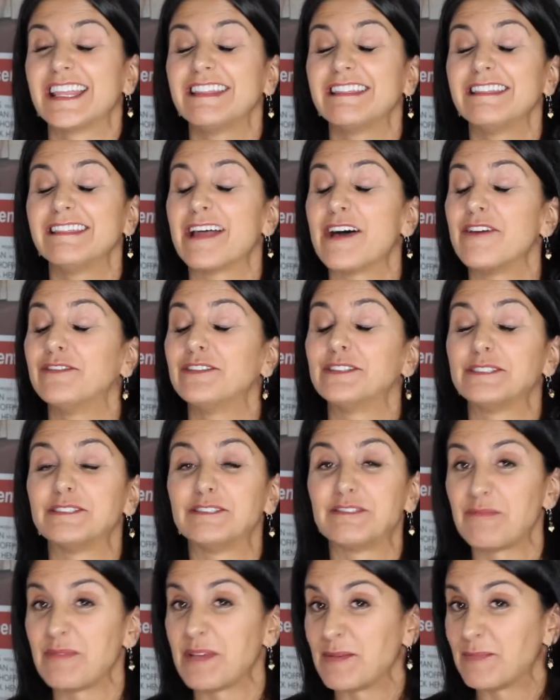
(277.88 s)
the level
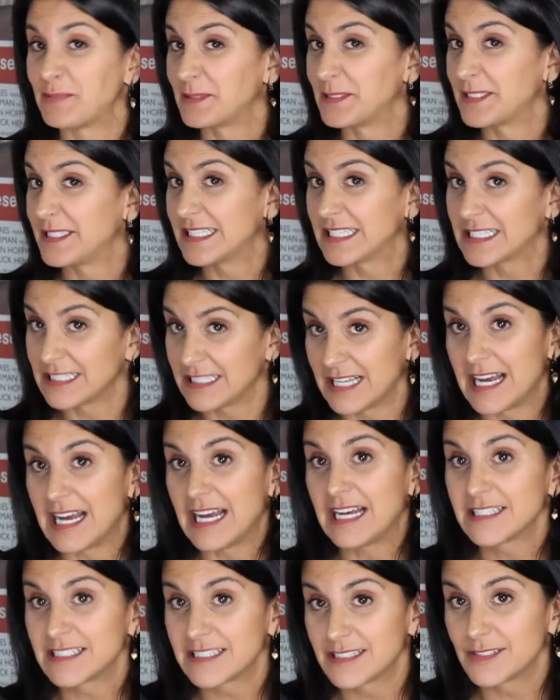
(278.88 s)
of people in the
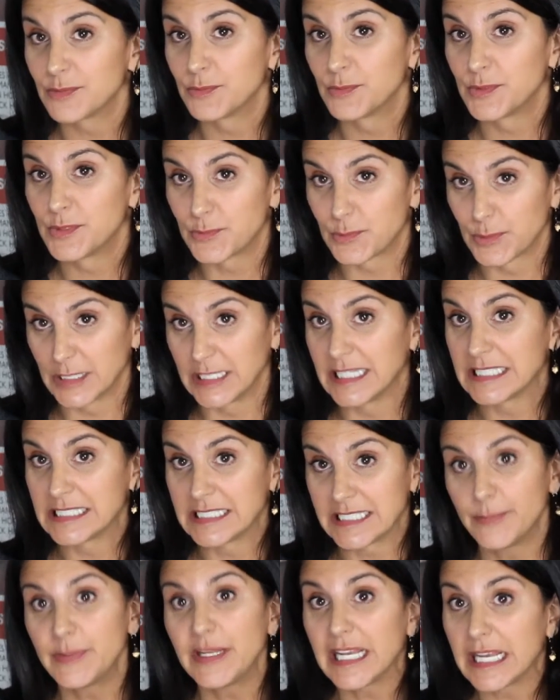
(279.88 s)
class was really
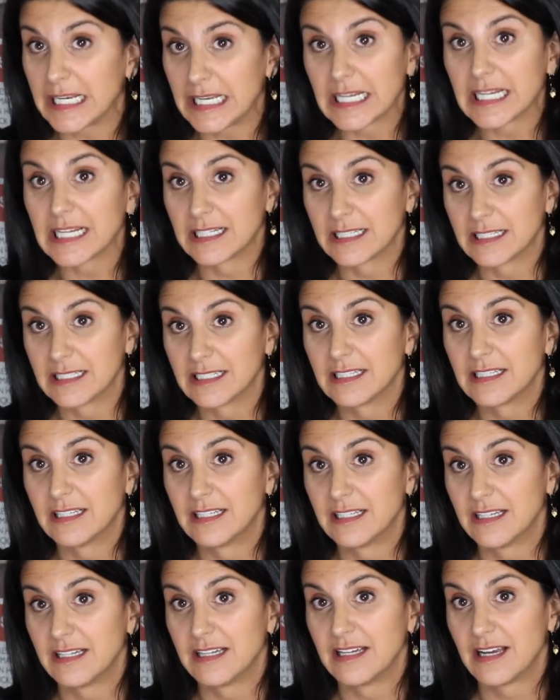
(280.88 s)
intimidating.
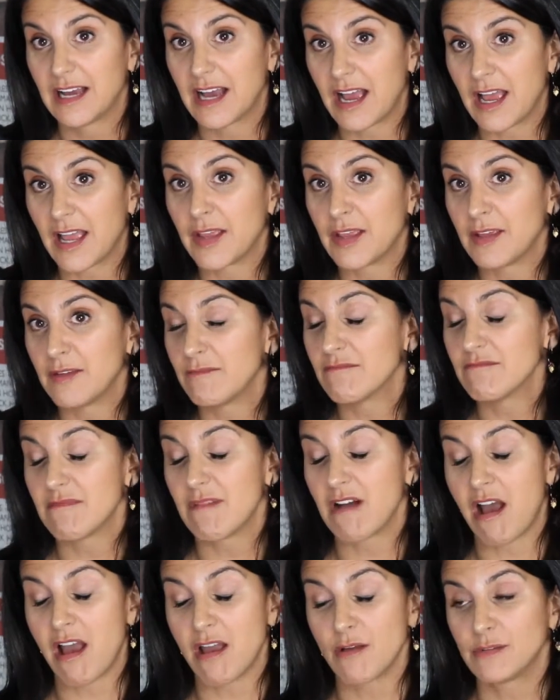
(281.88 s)
I,
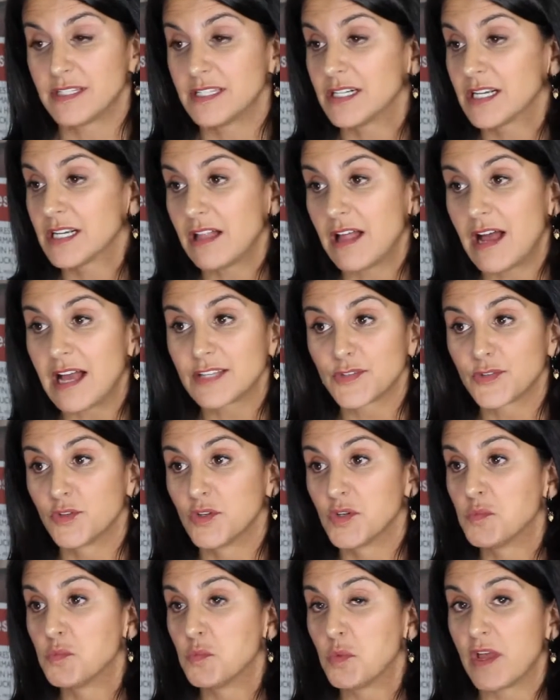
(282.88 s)
I was in a
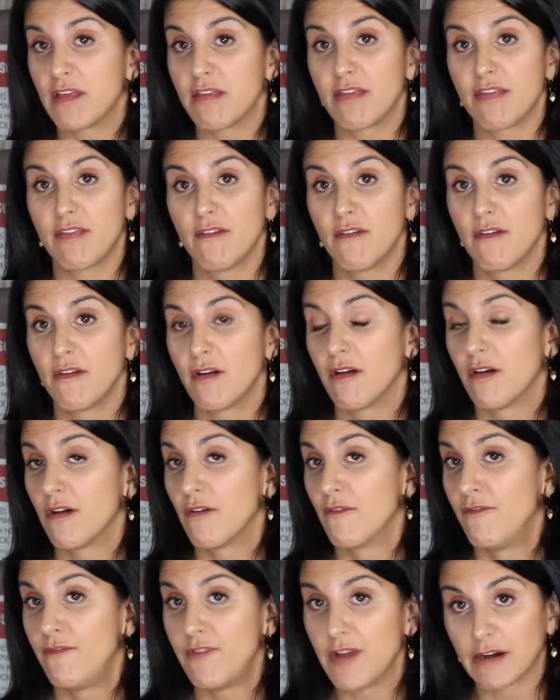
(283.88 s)
classroom with
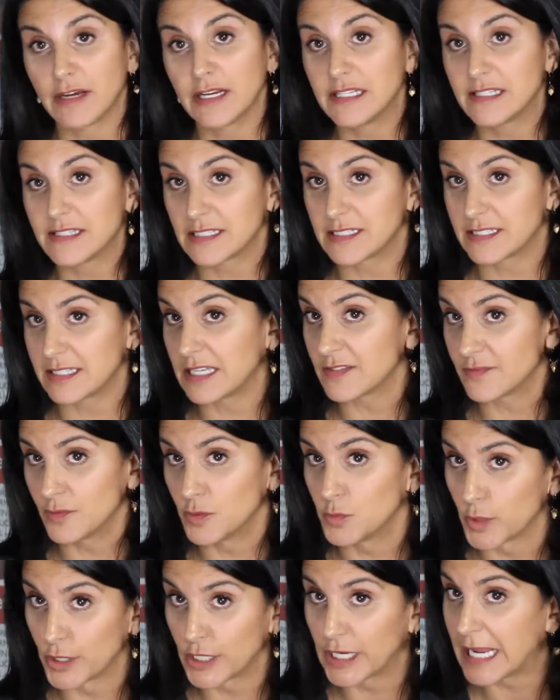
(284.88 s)
very
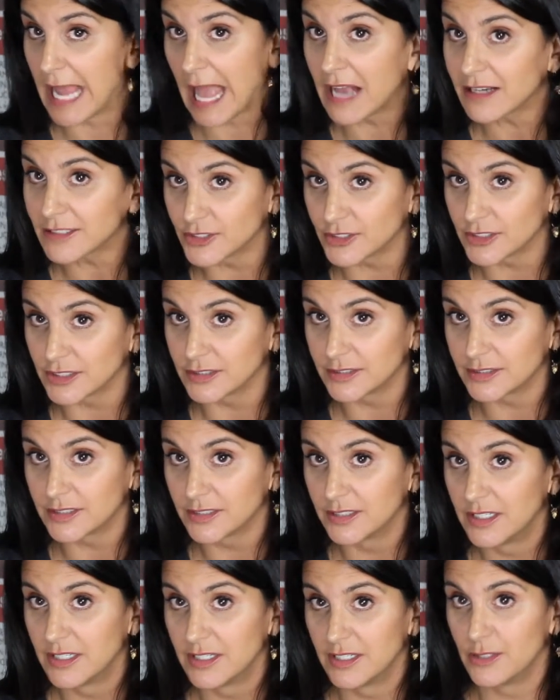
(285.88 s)
successful working actors
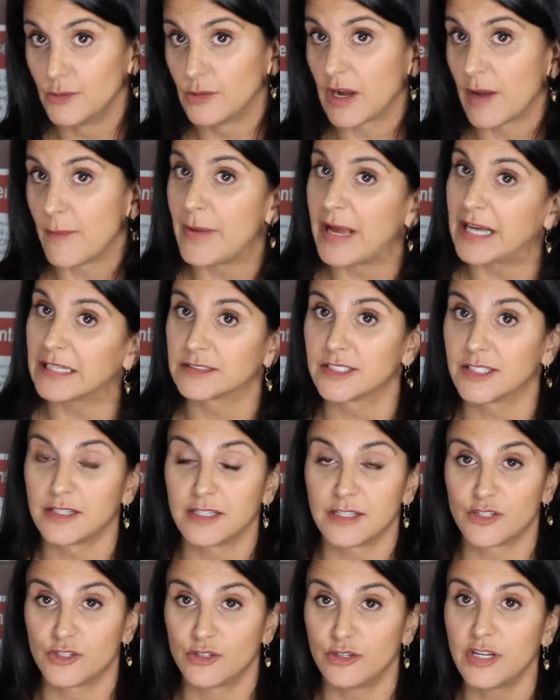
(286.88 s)
who come back to
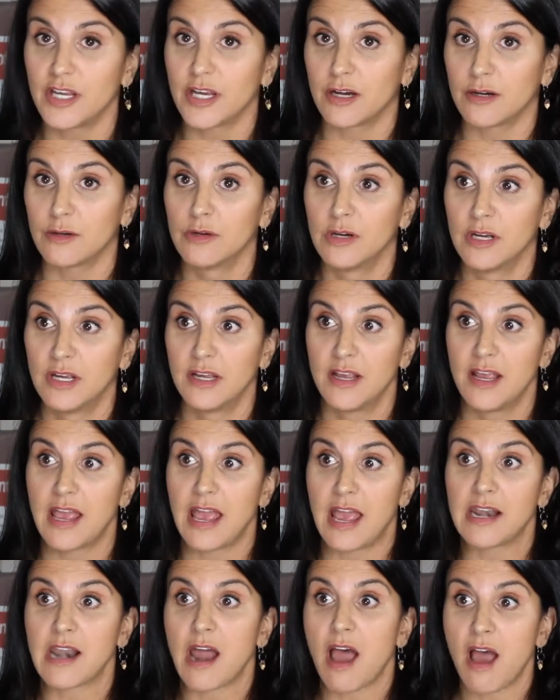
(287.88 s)
the studio.
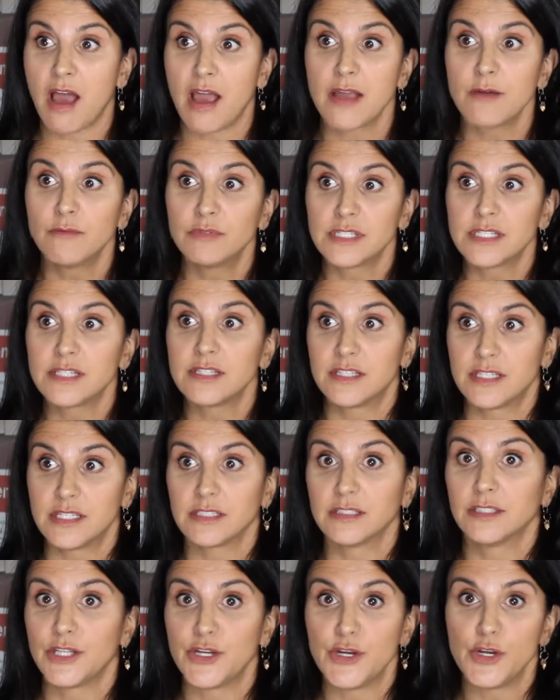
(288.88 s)
And I was
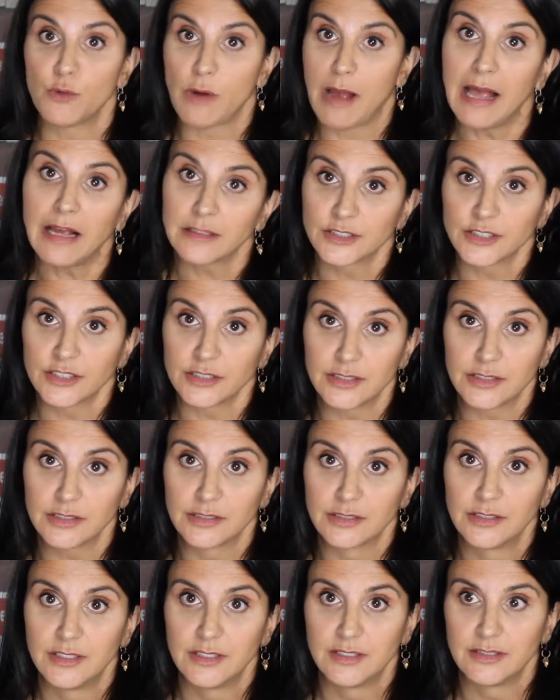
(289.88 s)
still a new actor.
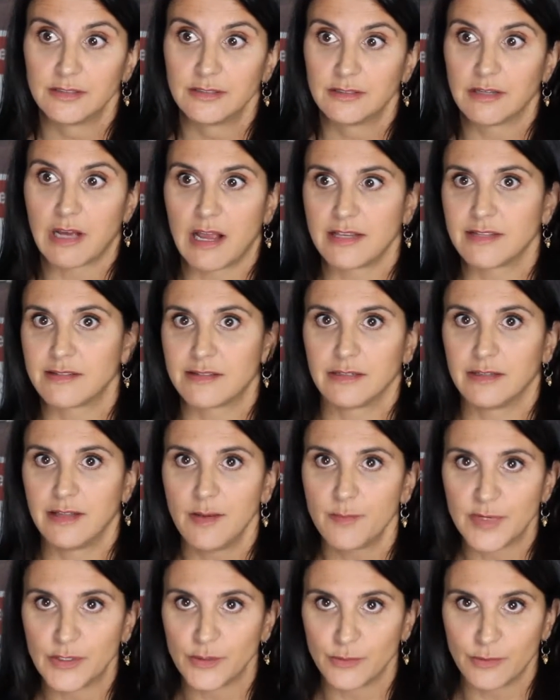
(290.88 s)
I still
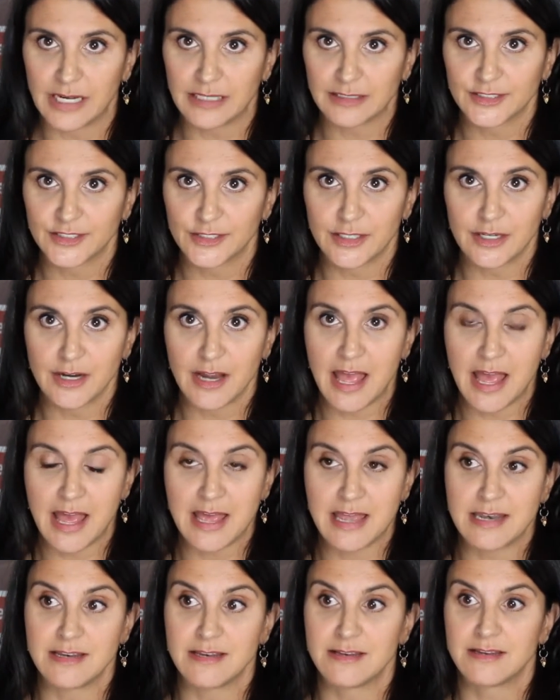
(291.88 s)
am a new actor.
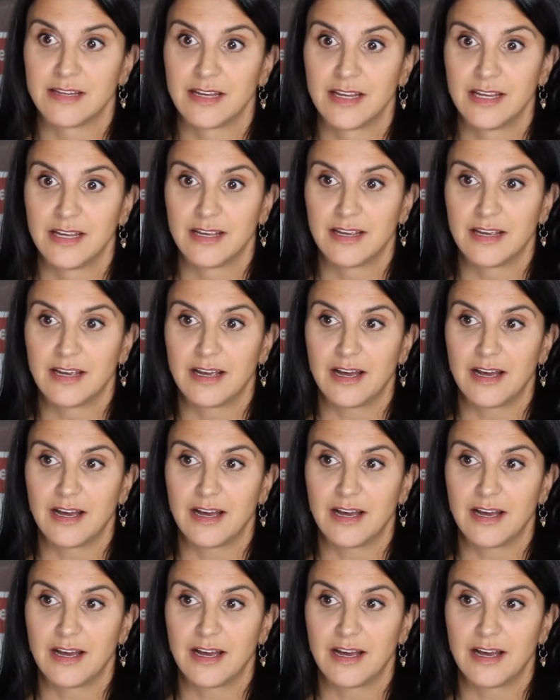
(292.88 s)
And